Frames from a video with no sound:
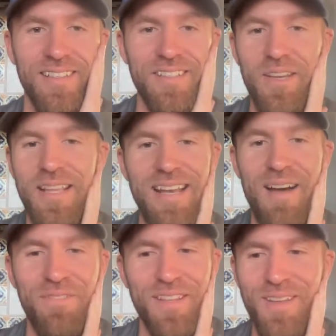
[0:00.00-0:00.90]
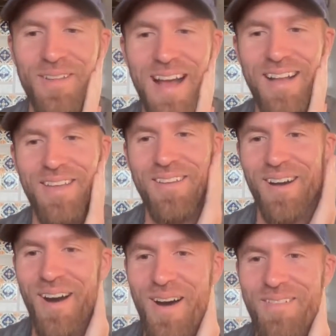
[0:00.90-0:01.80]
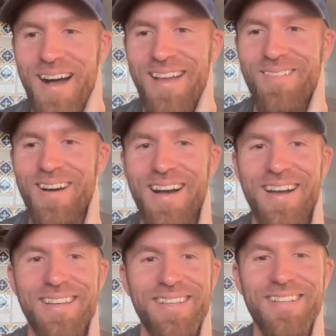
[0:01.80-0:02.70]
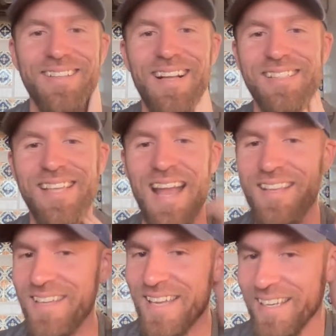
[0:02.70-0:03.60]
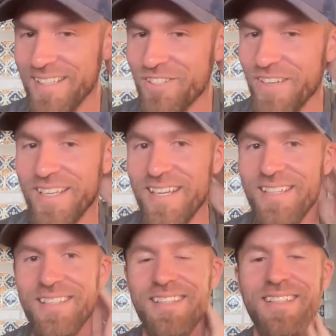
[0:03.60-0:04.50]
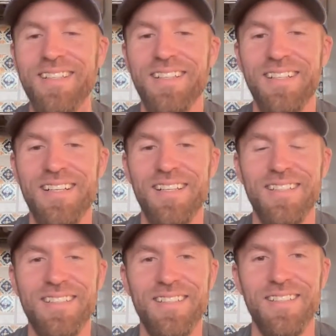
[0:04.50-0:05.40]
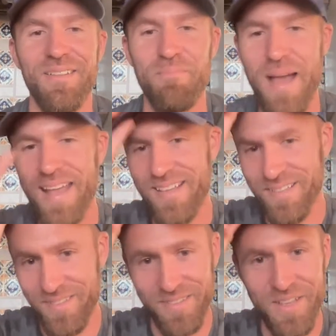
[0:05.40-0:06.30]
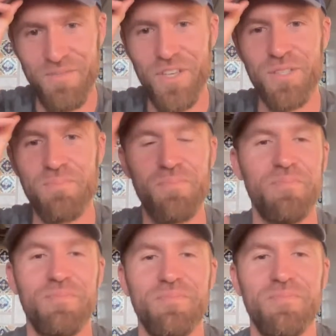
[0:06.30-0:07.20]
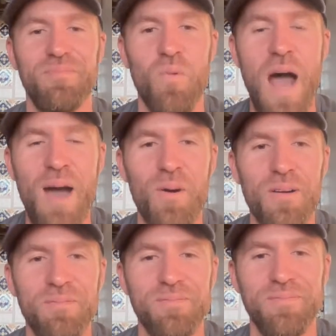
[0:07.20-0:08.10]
You didn't have to do that. Oh my word. That's Kenya getting treated. Mate, you've just, wow.